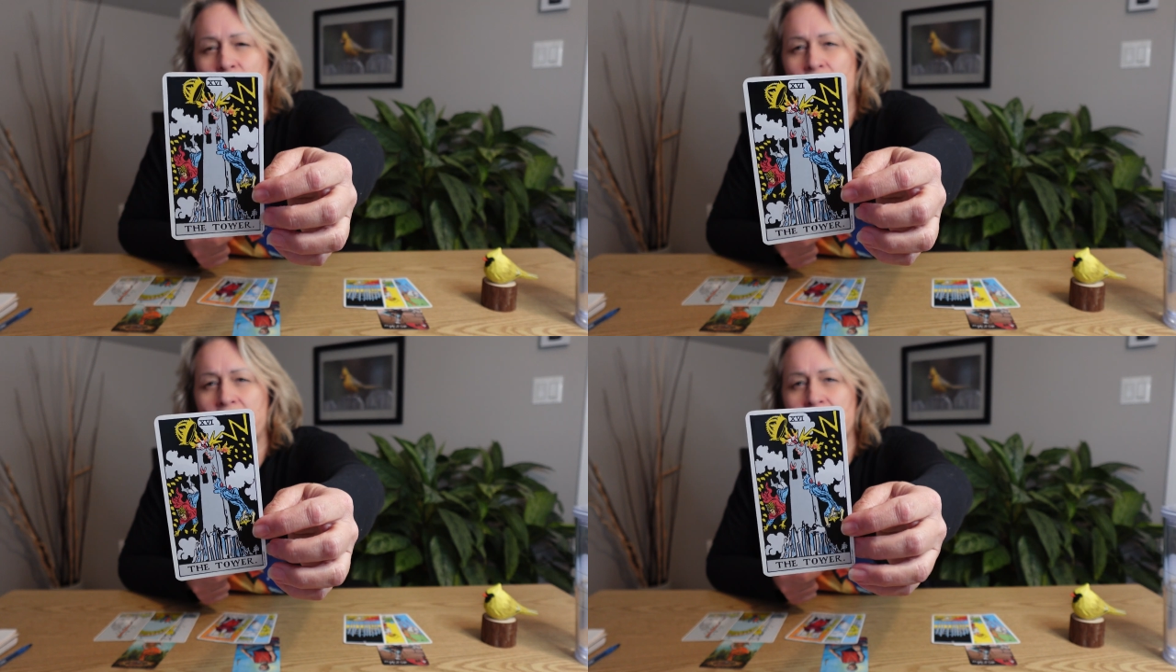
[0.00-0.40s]

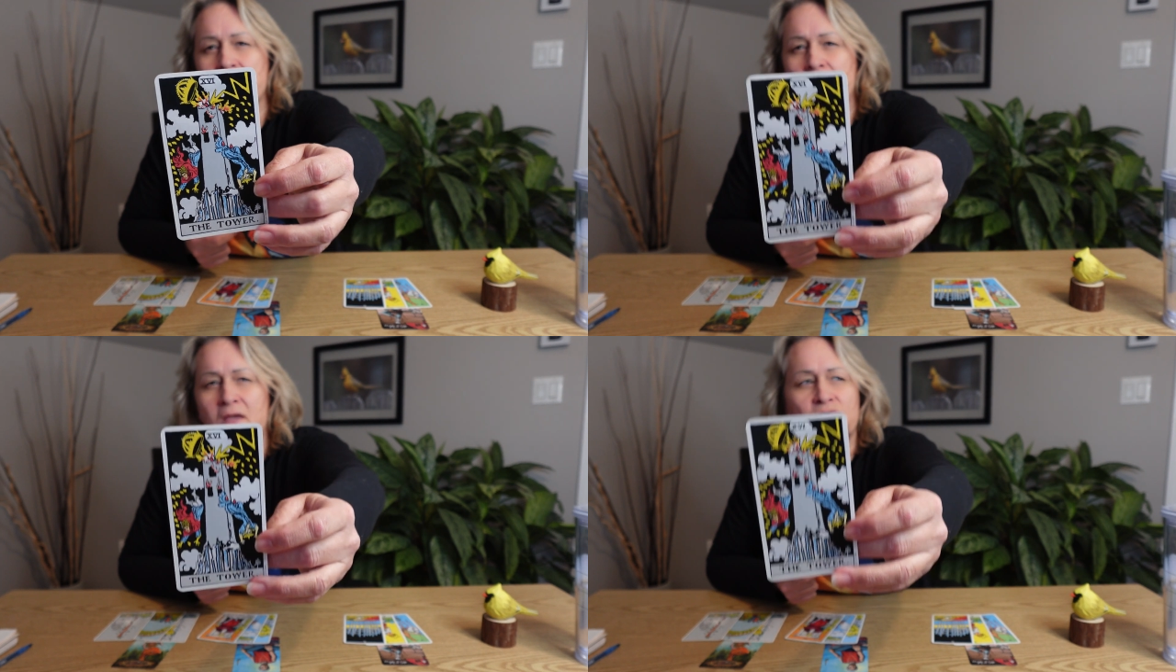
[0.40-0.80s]
when a
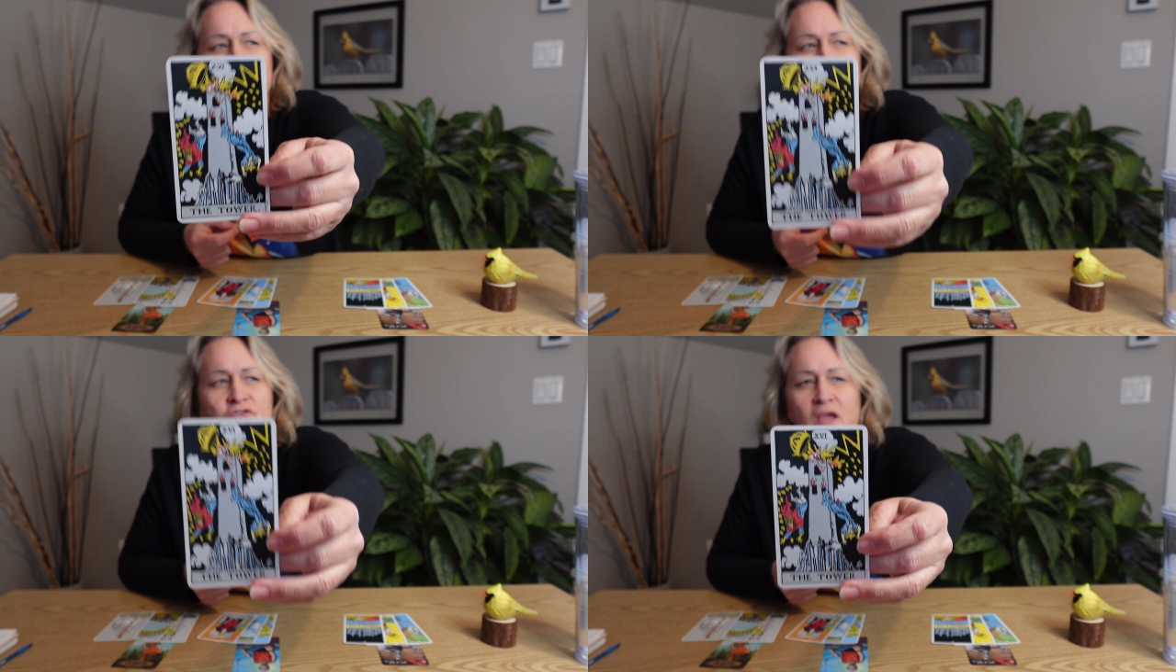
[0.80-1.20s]

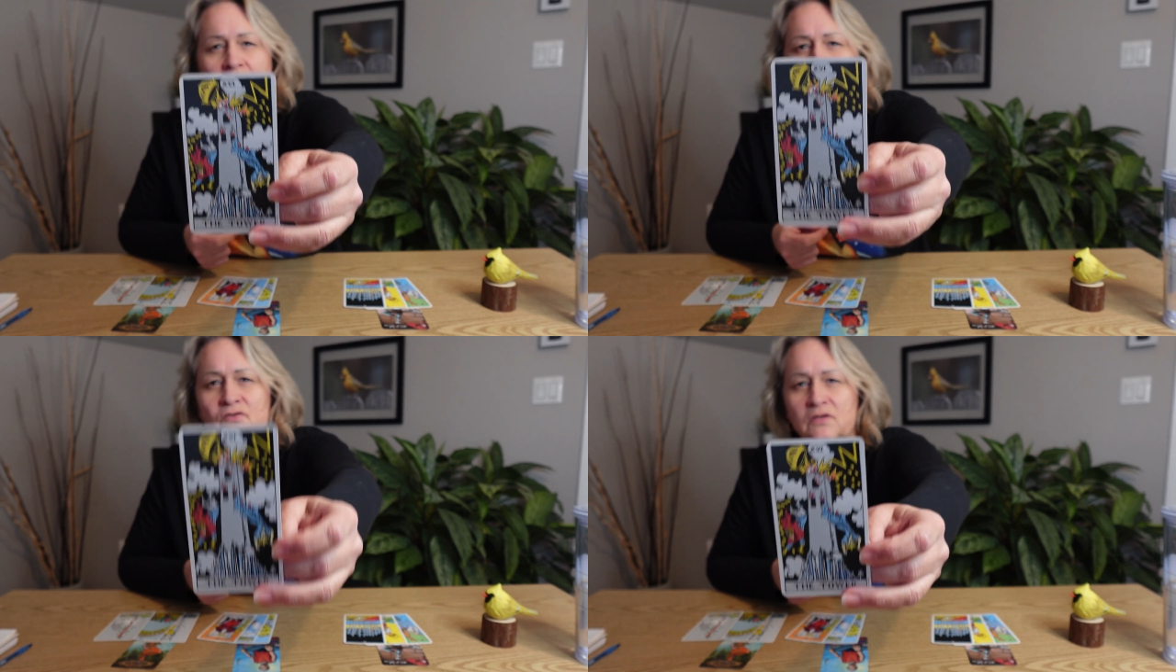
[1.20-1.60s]
major
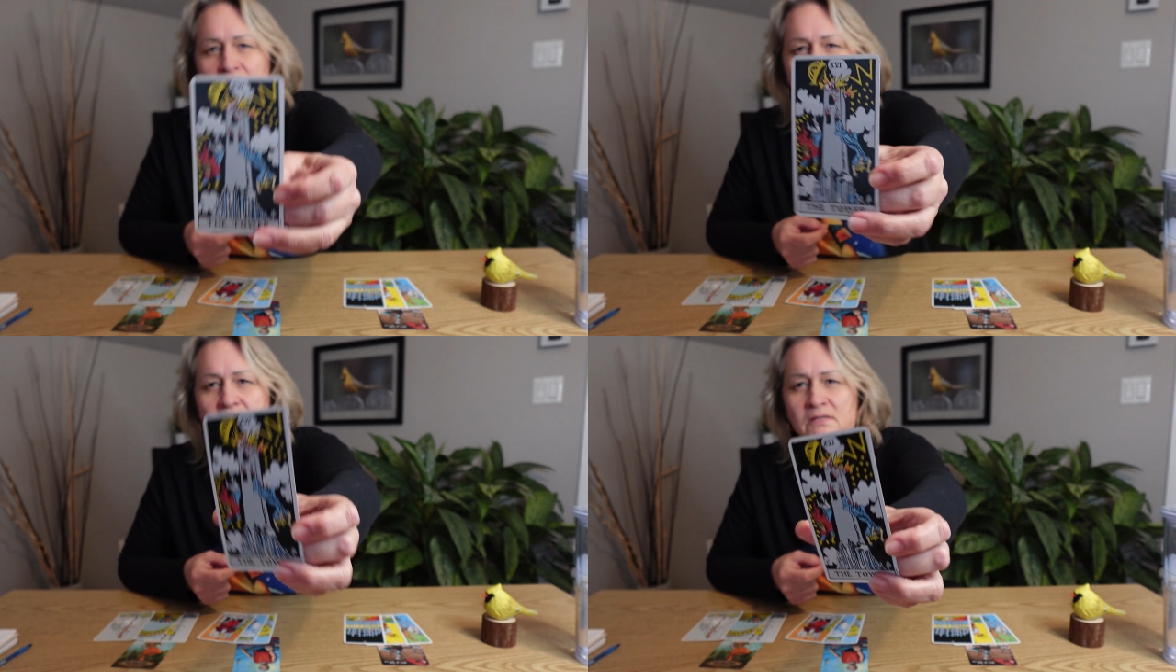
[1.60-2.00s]
change
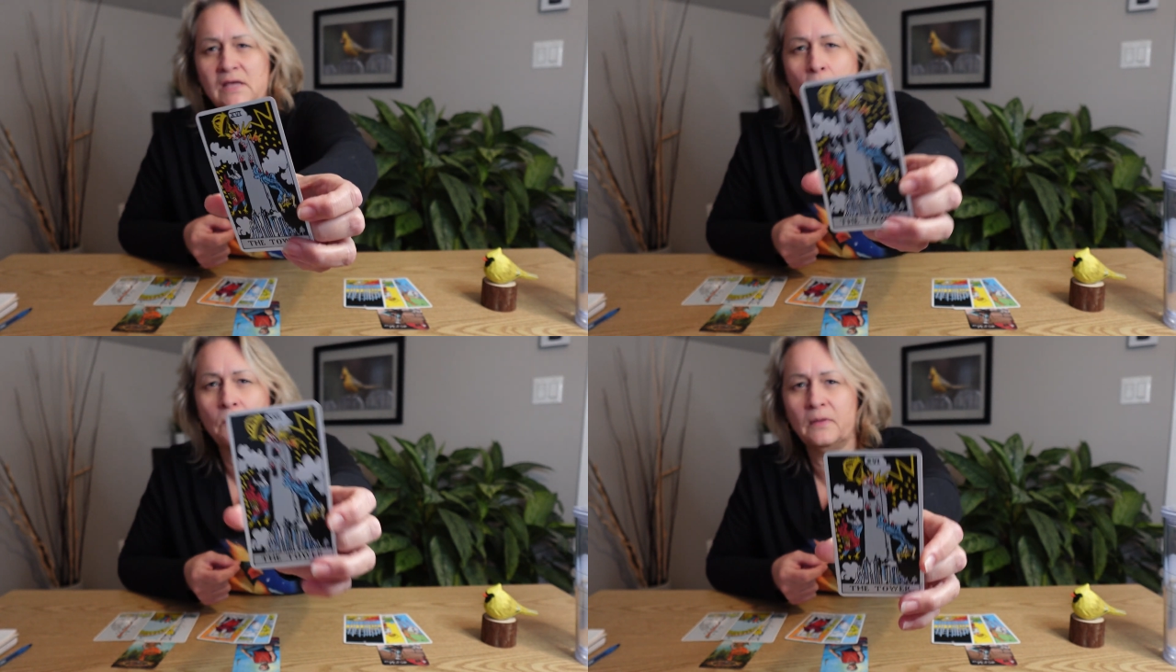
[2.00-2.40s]
needs to
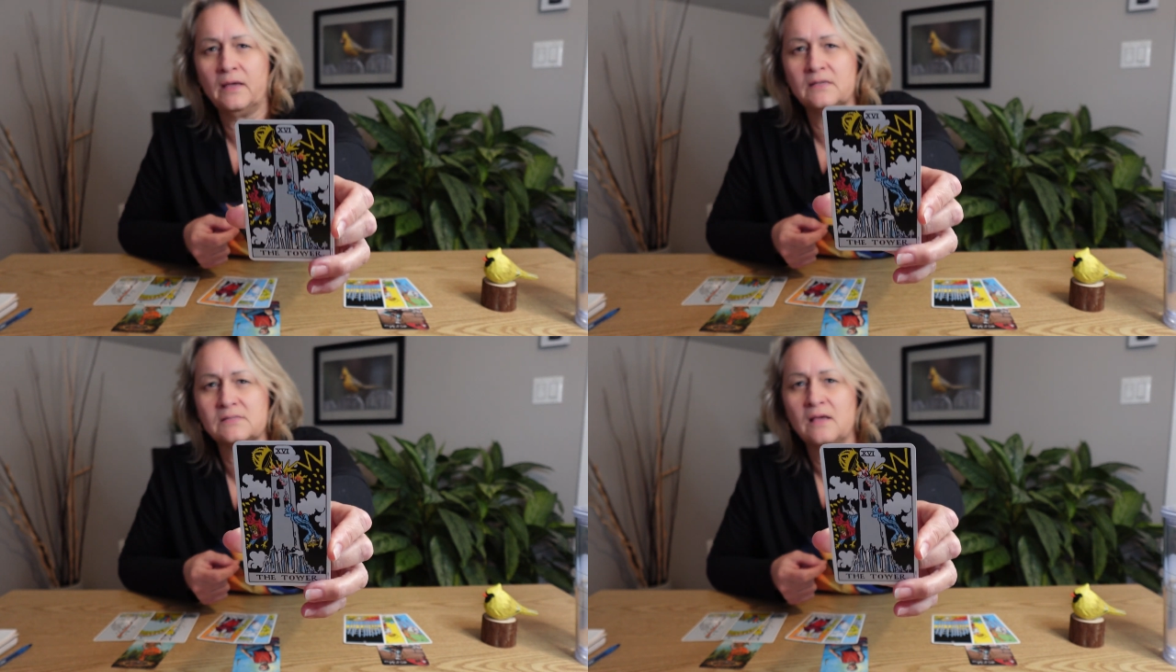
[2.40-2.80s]
take
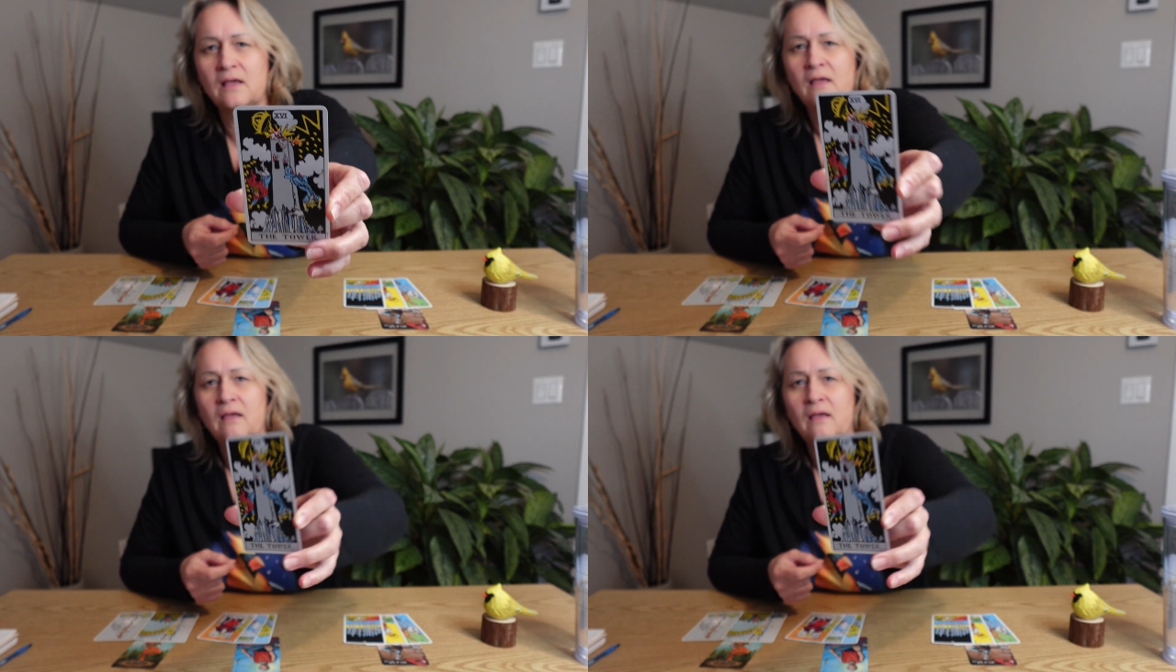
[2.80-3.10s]
place.